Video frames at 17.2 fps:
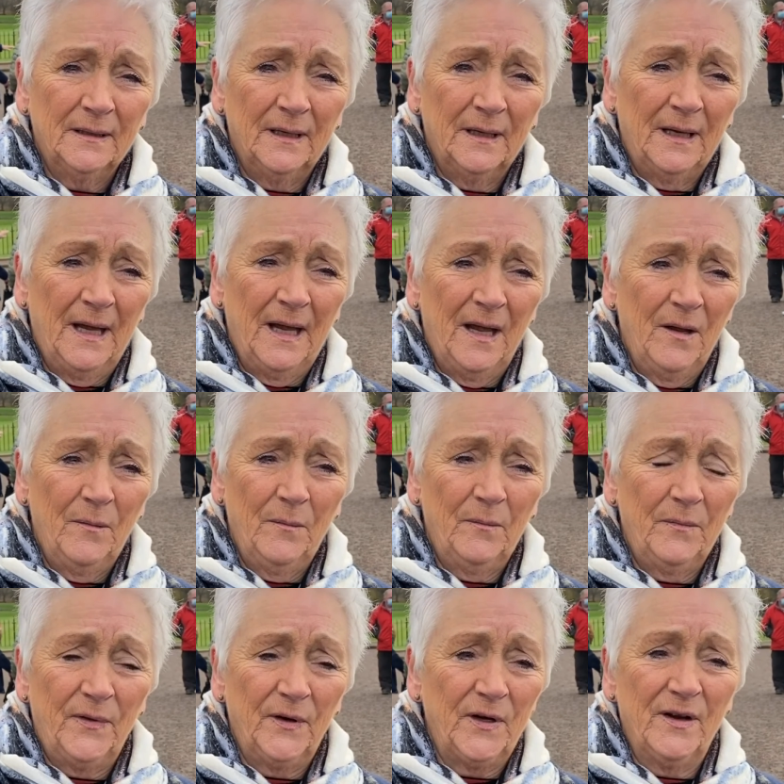
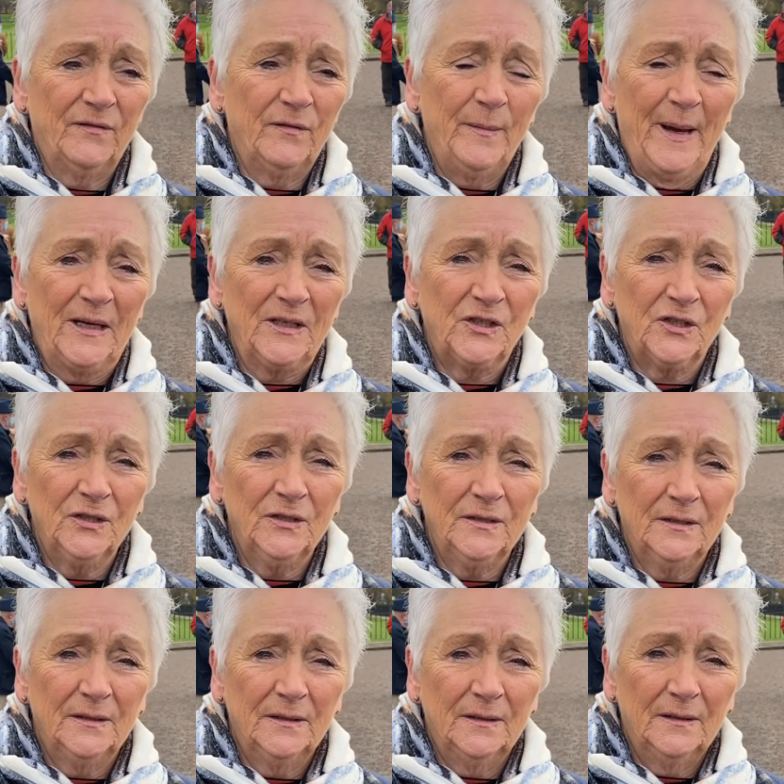They're never
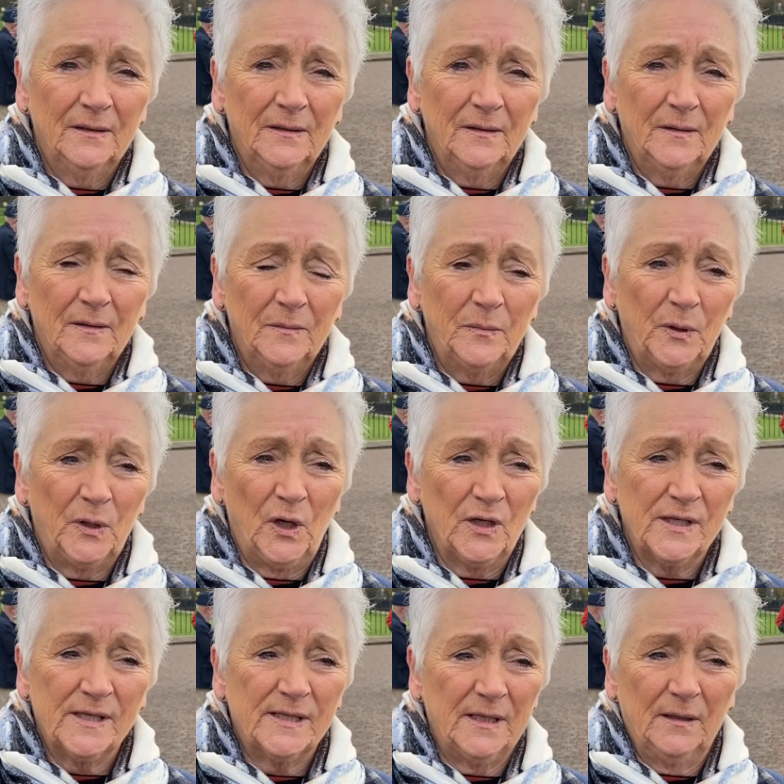mentioned
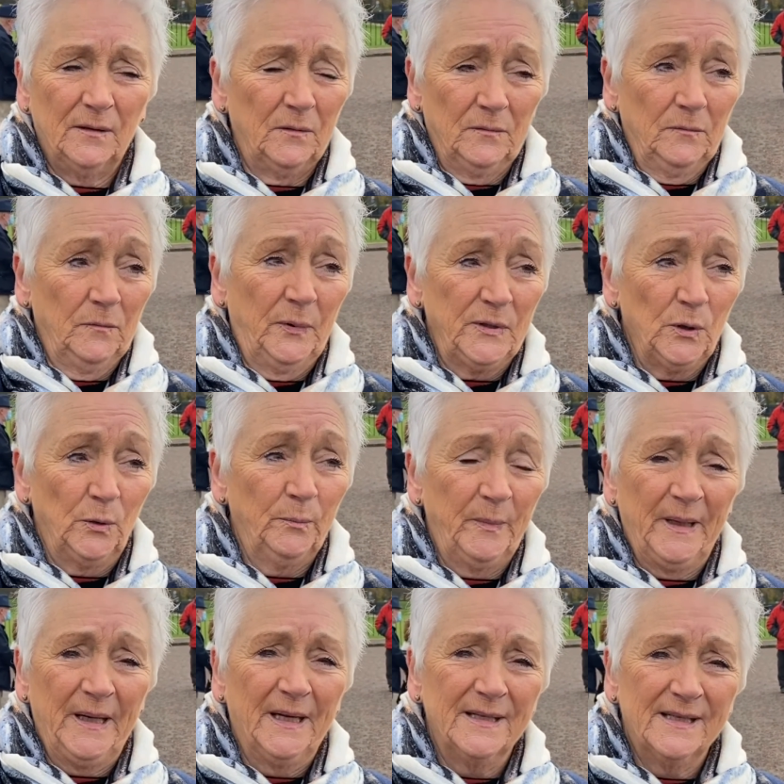because we don't
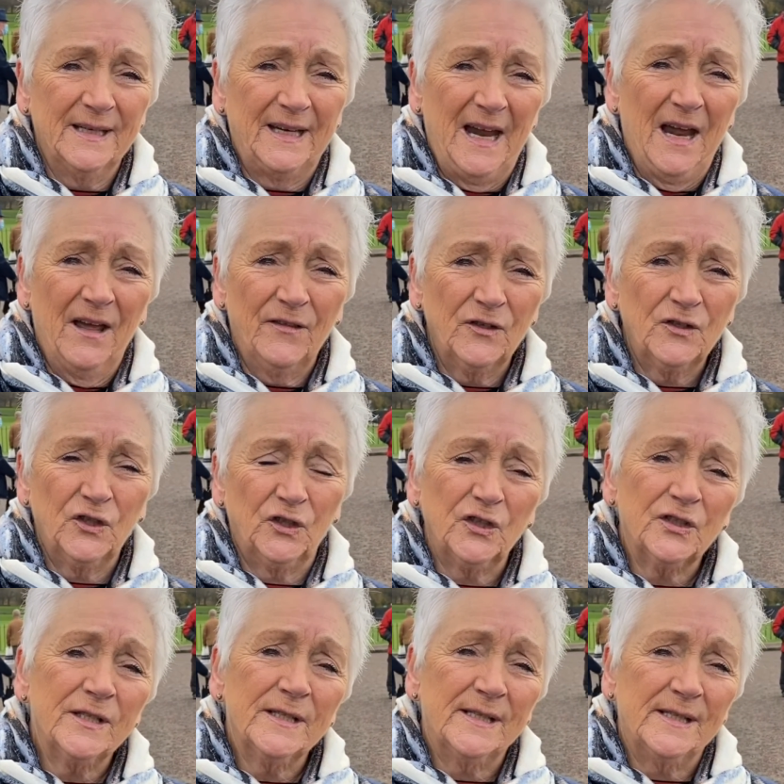be in together. She
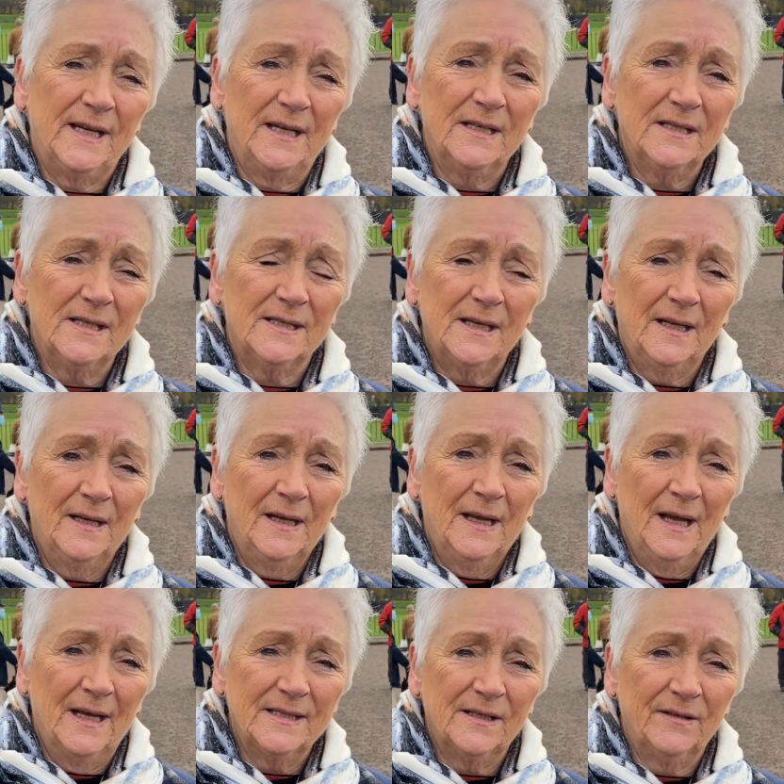doesn't see us
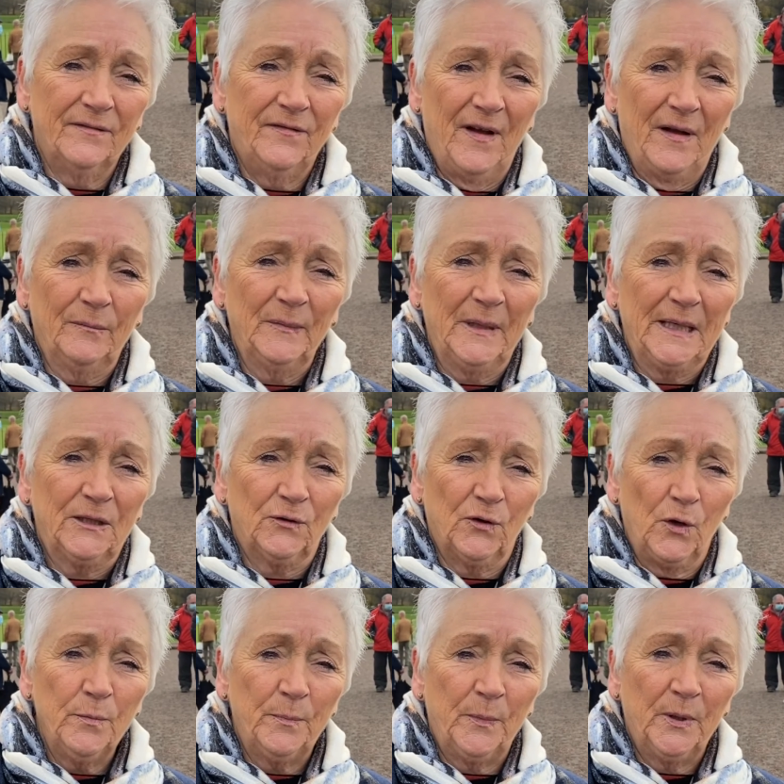as a family
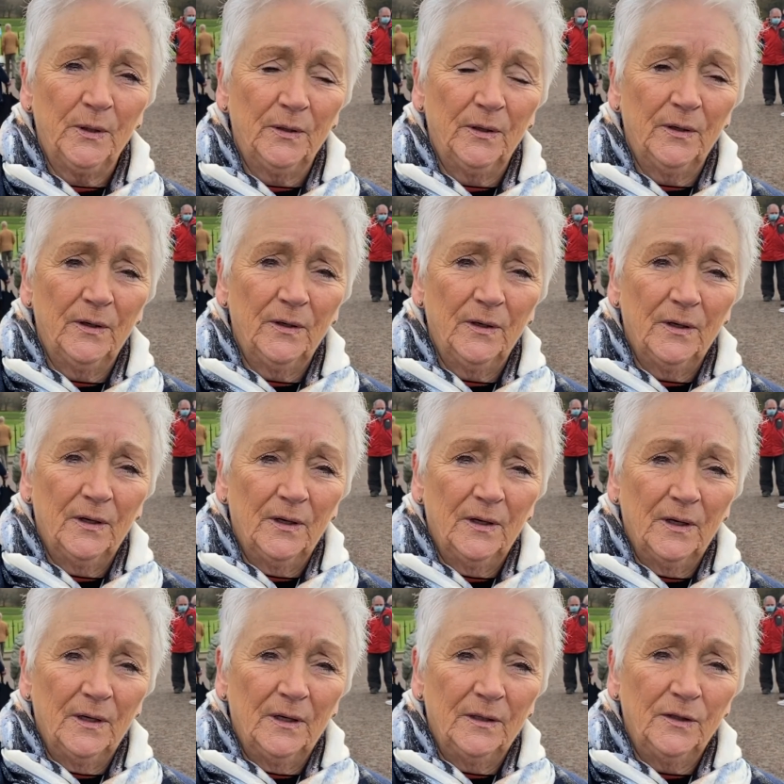group.
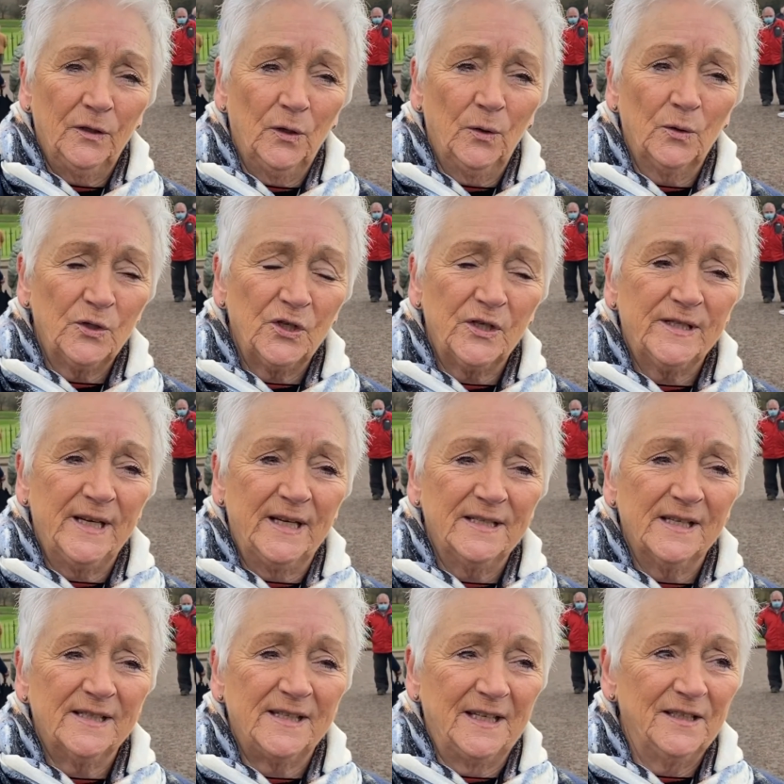You know, she
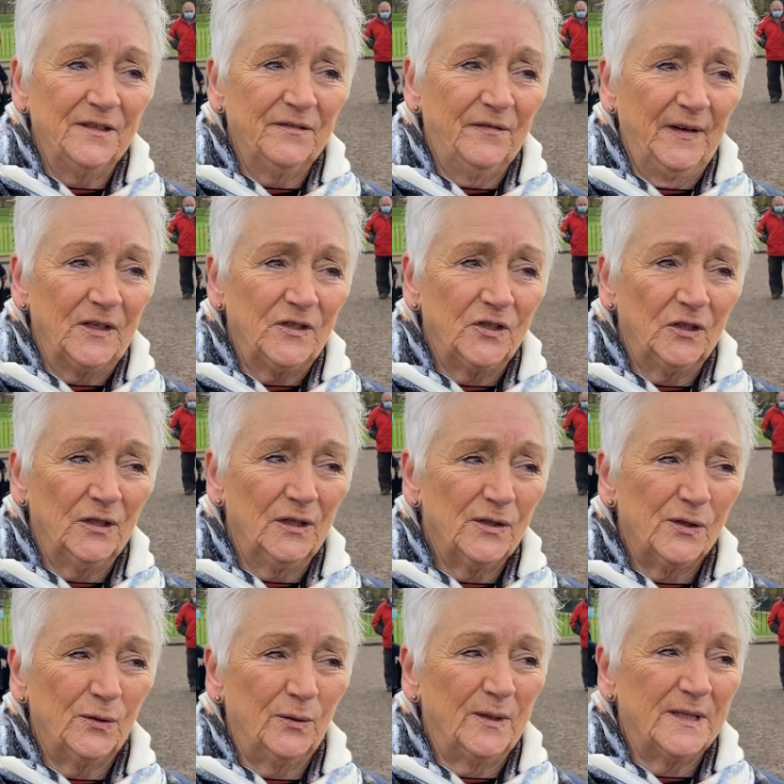sees us individuals,
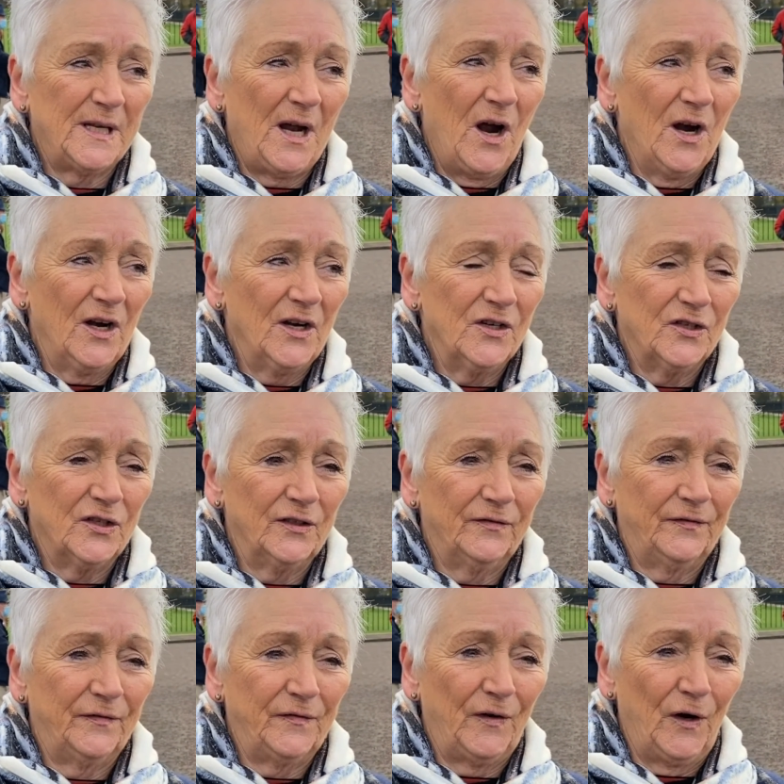so it's hard
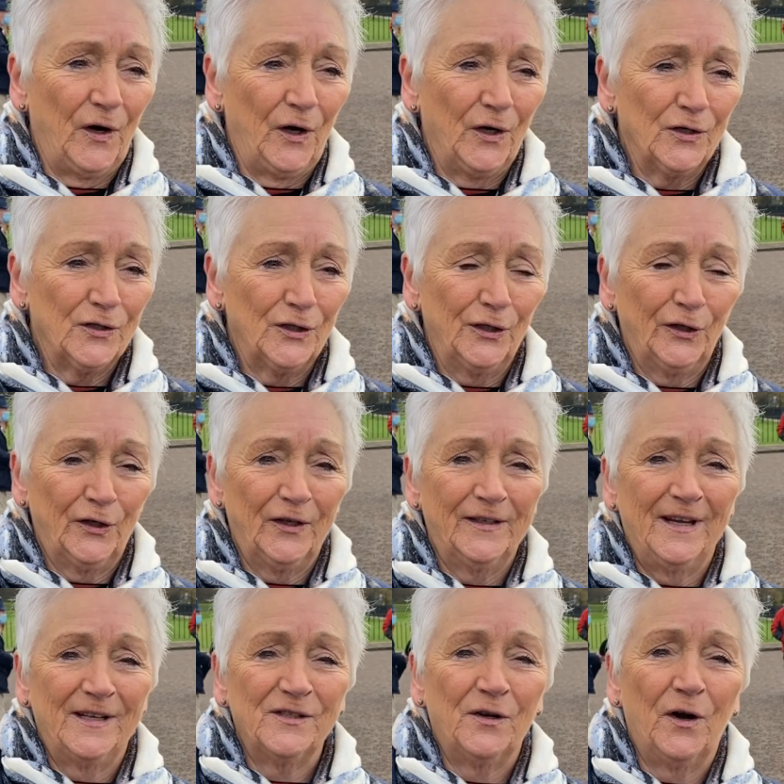for her to look
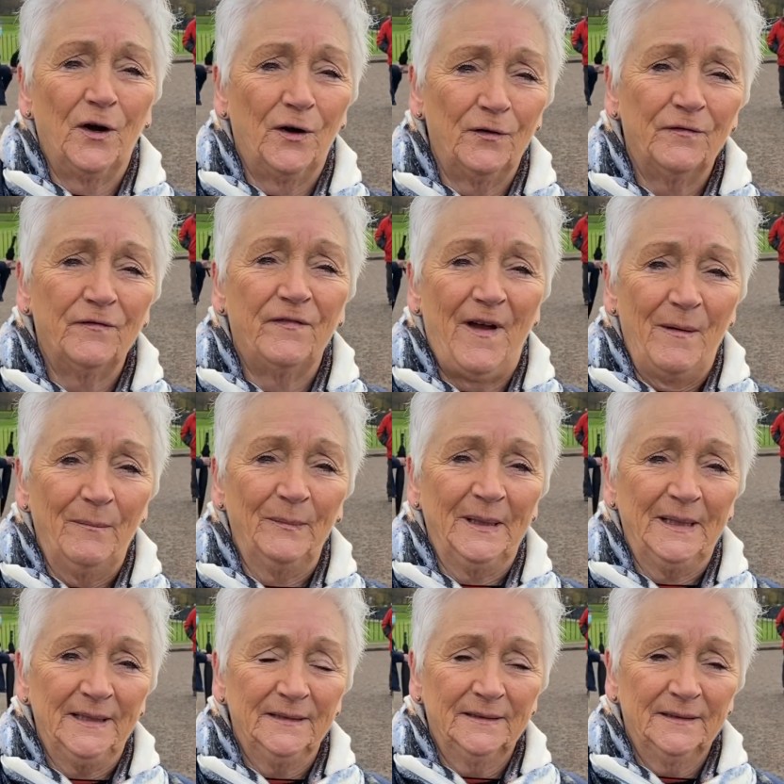at her
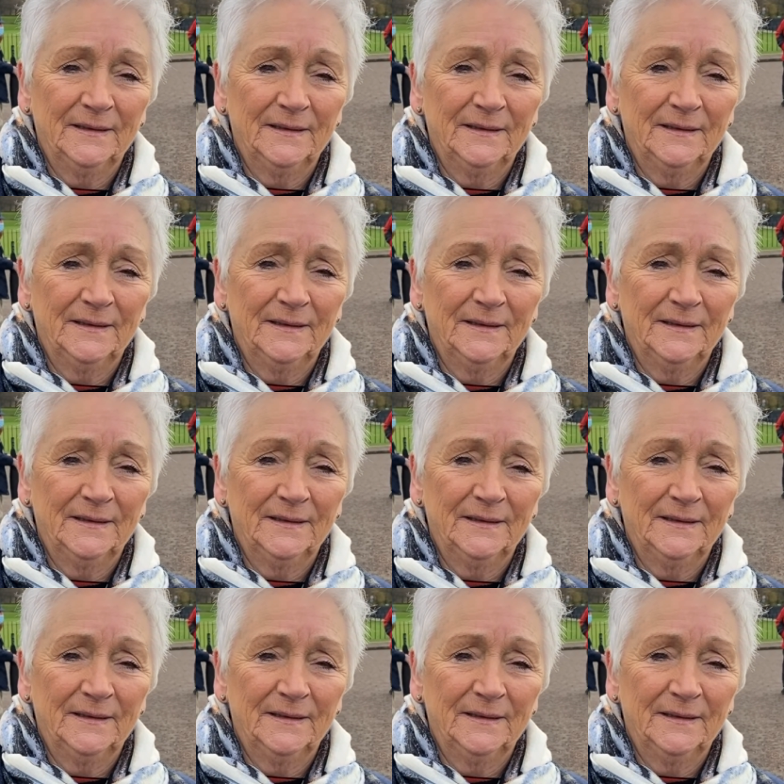family.